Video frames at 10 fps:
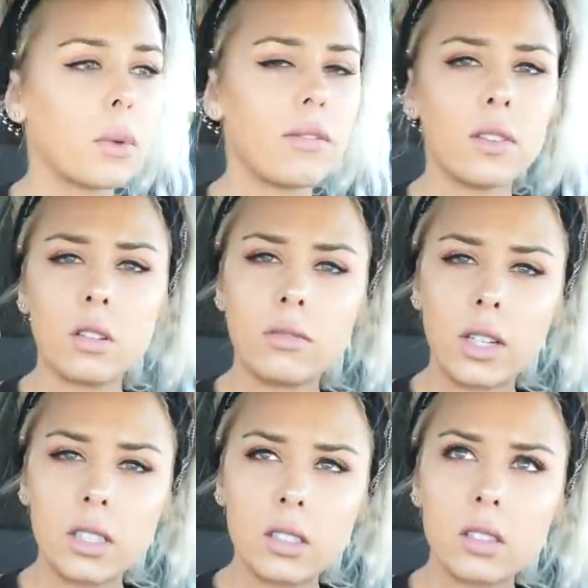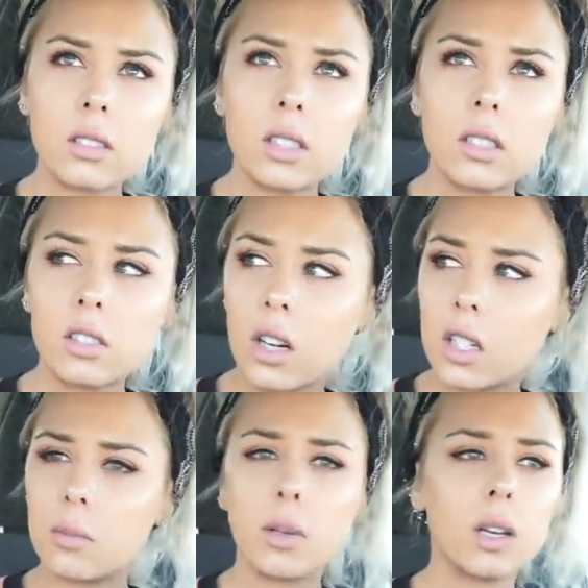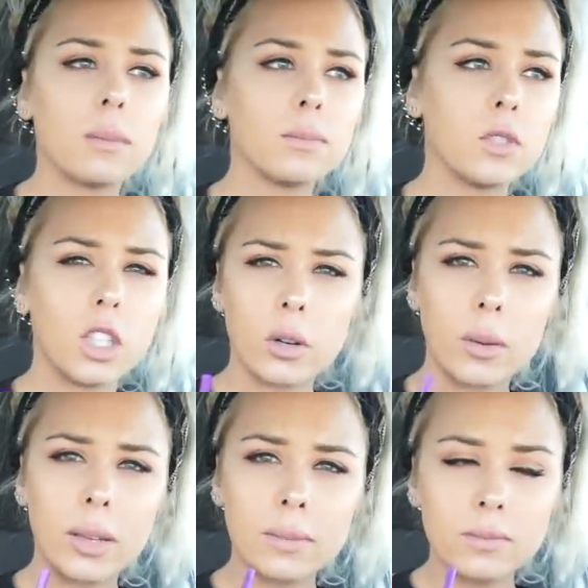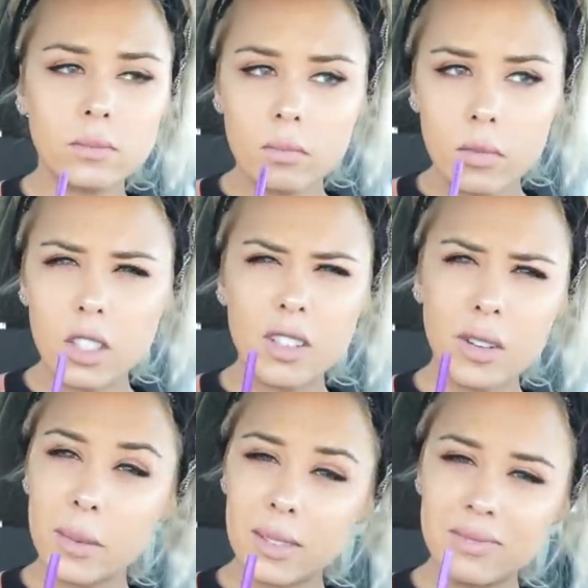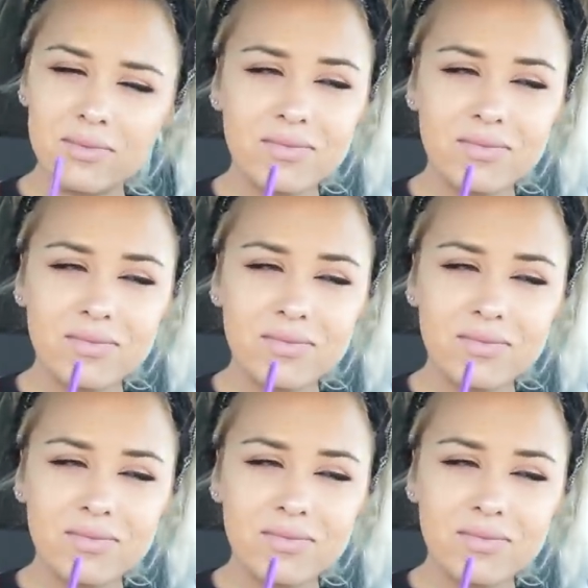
My filler phrase is starting to become, you know what I mean? You know what I mean?